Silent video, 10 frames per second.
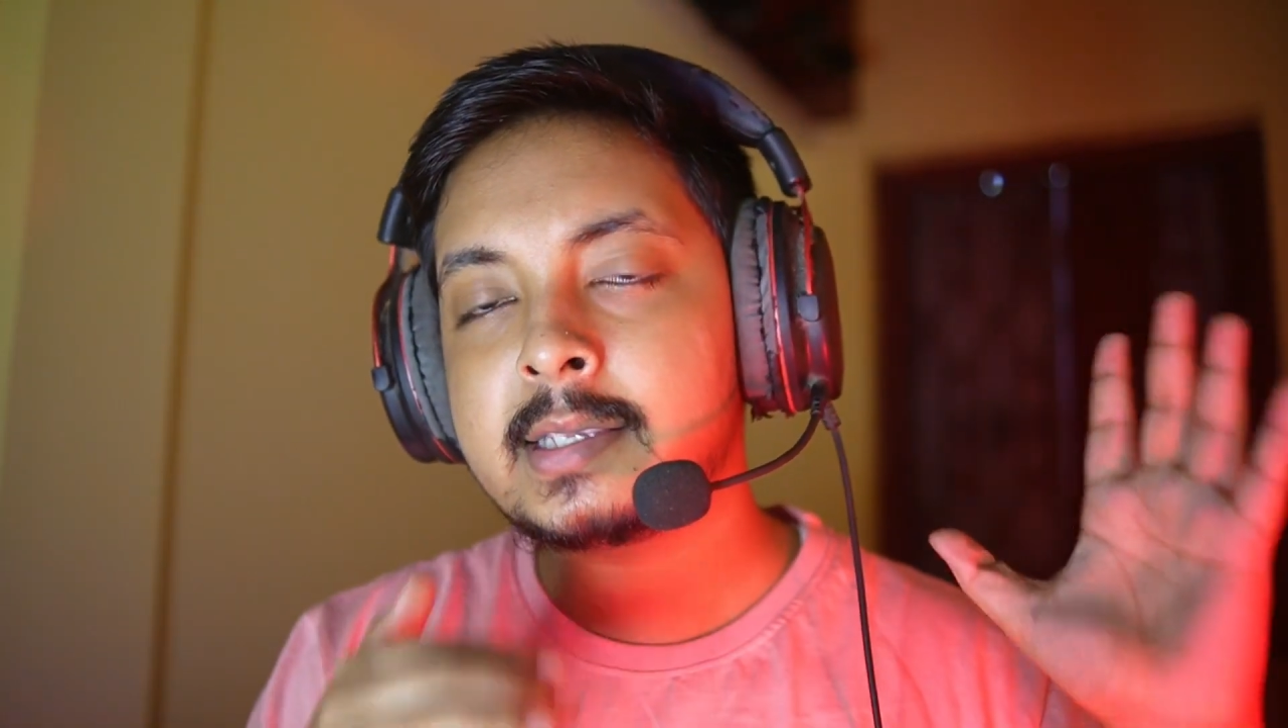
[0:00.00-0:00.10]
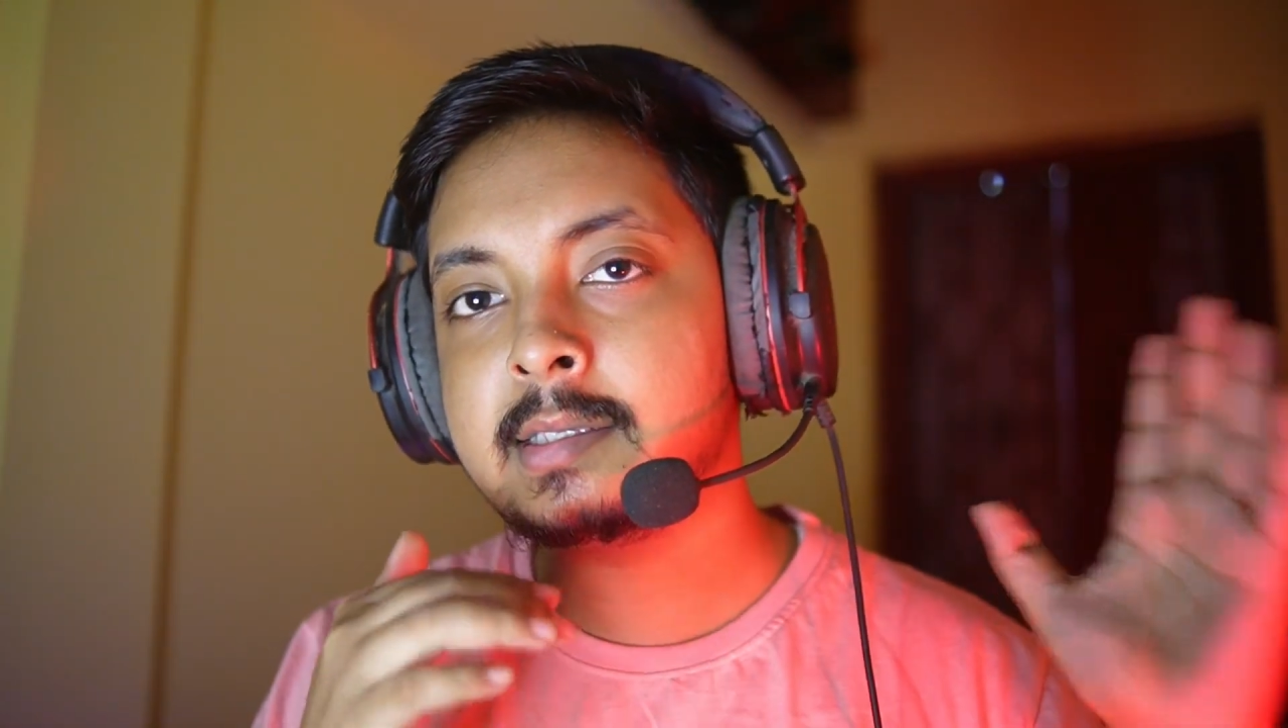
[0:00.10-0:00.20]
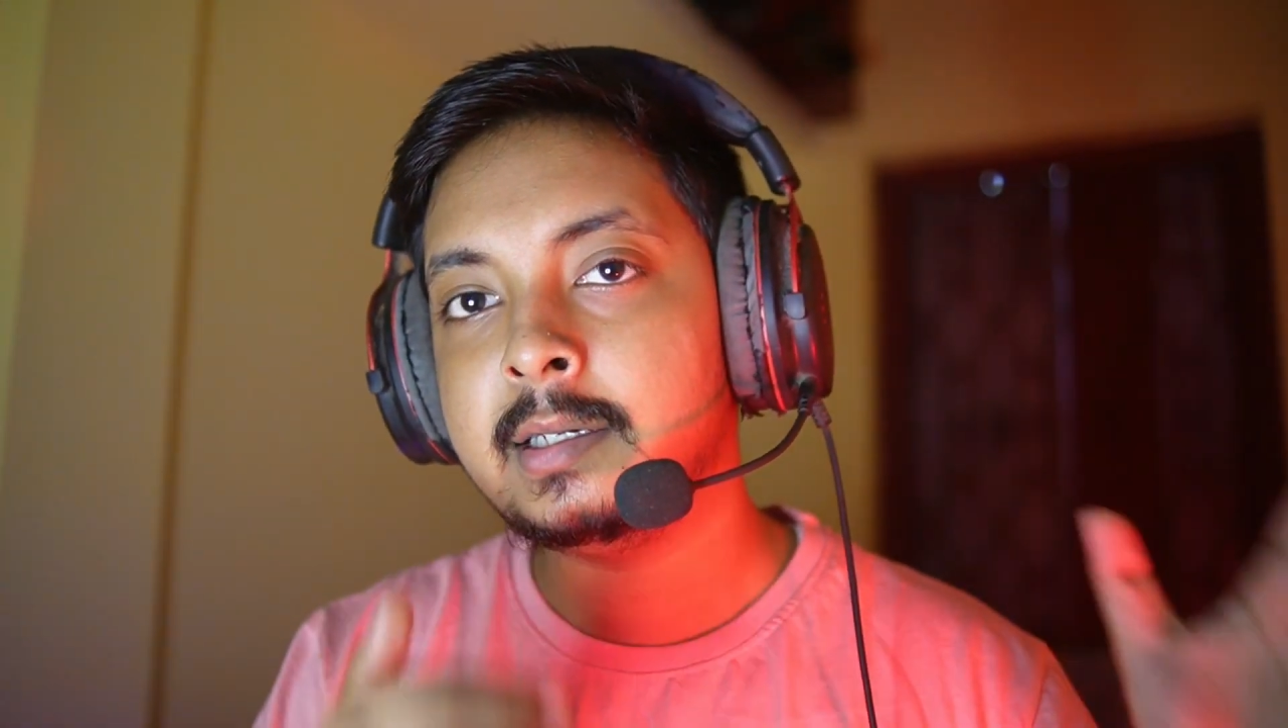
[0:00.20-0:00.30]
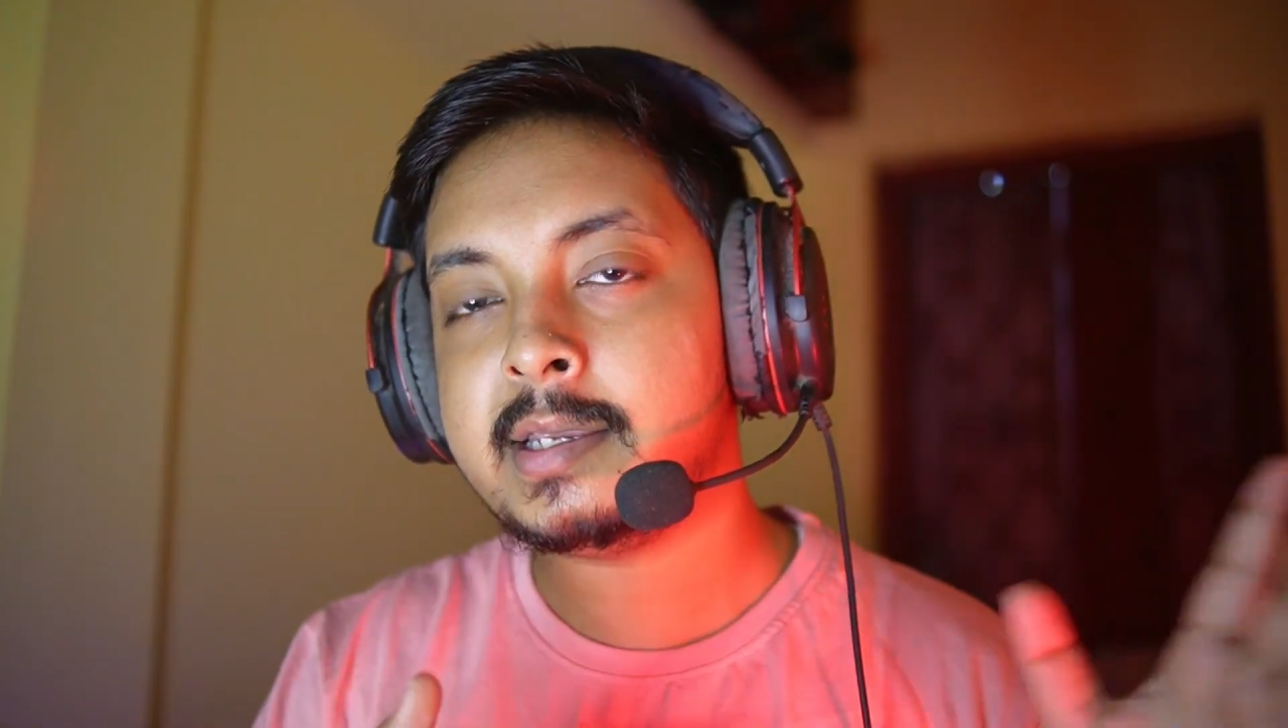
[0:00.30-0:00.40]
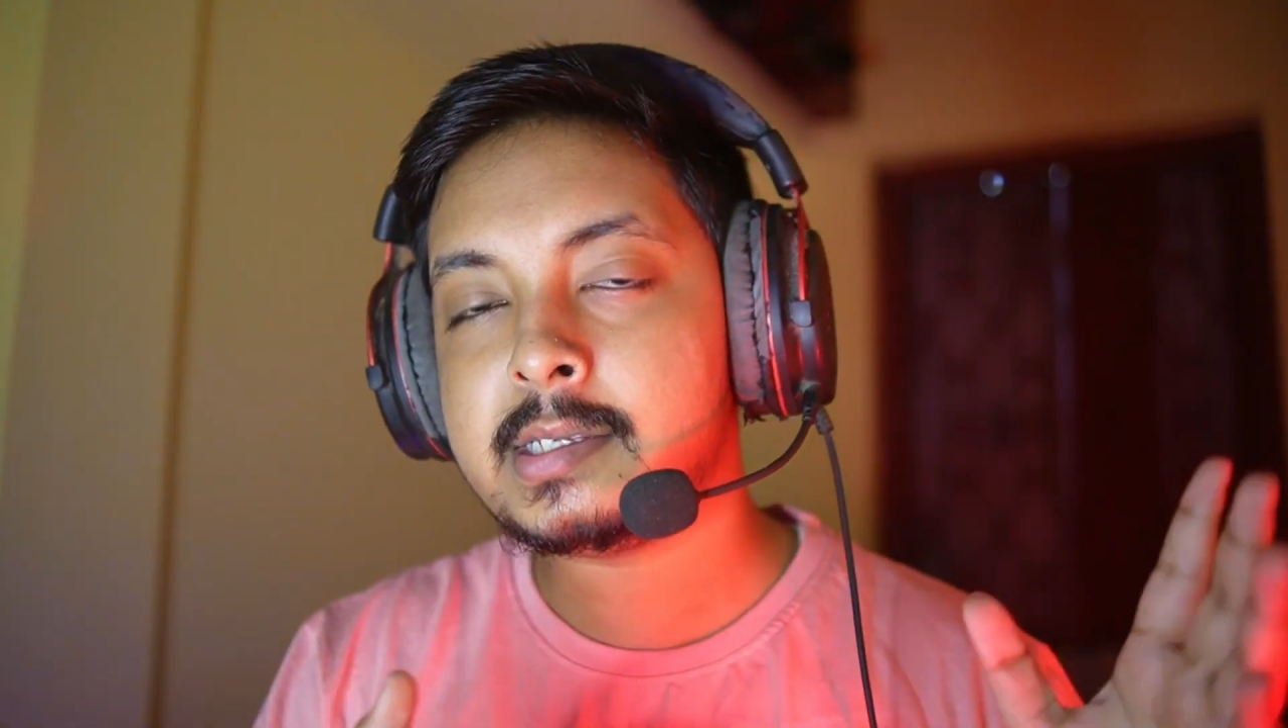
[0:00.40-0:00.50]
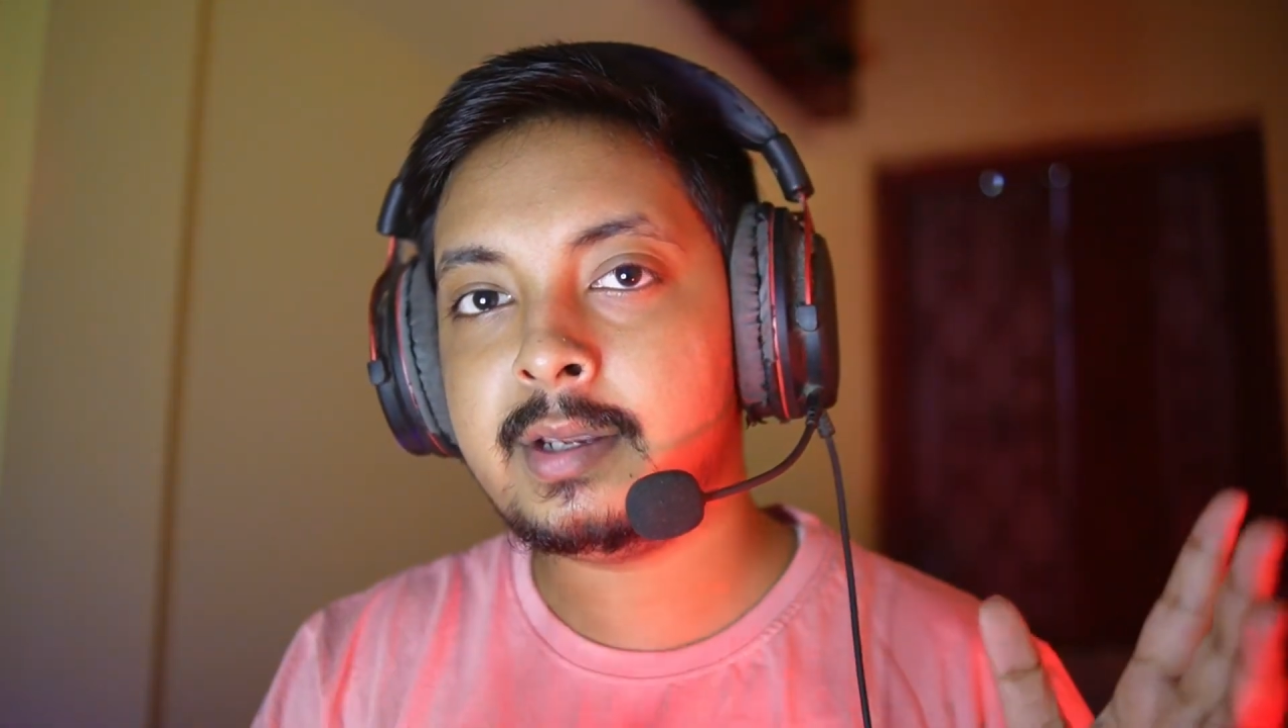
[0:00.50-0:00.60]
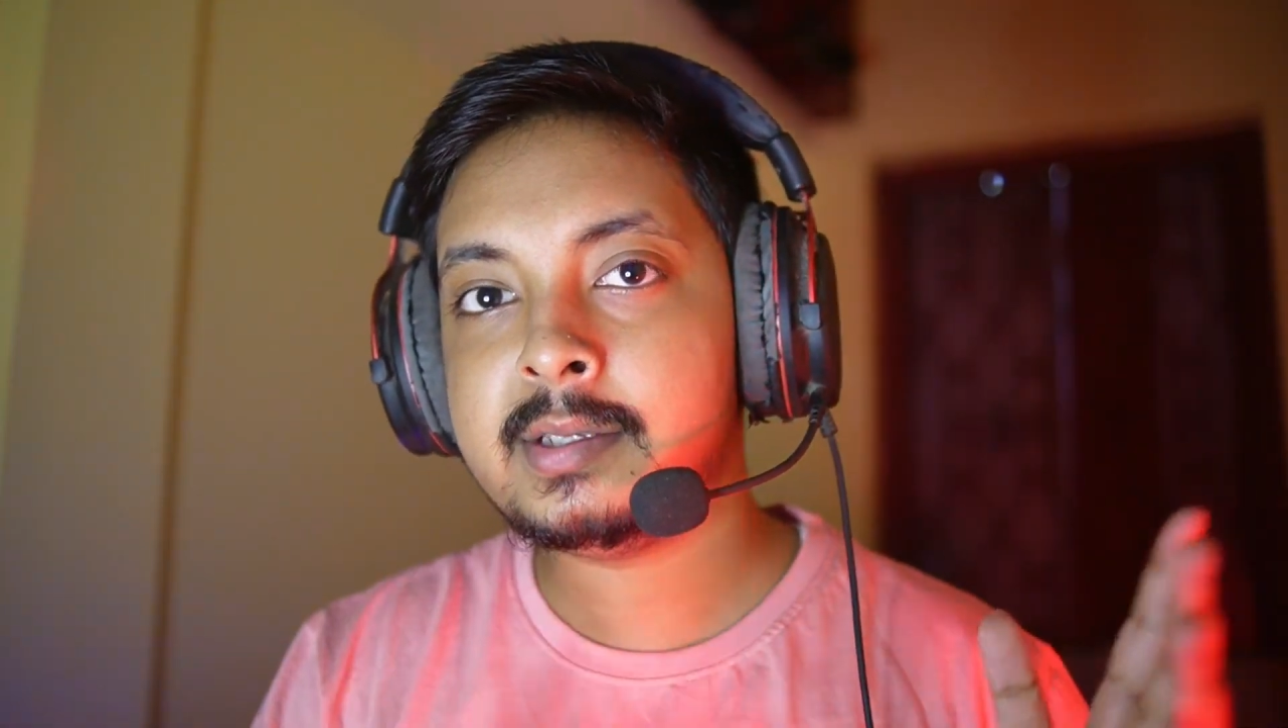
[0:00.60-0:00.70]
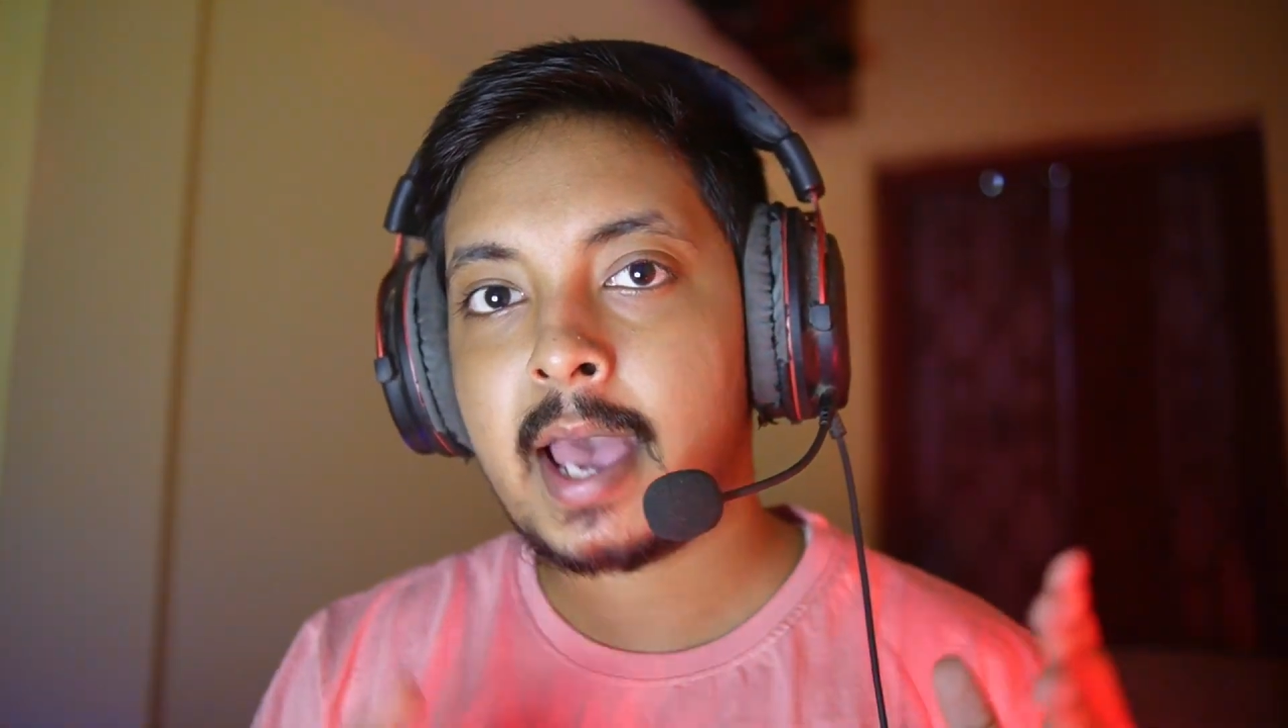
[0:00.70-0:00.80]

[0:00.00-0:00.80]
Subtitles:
30 series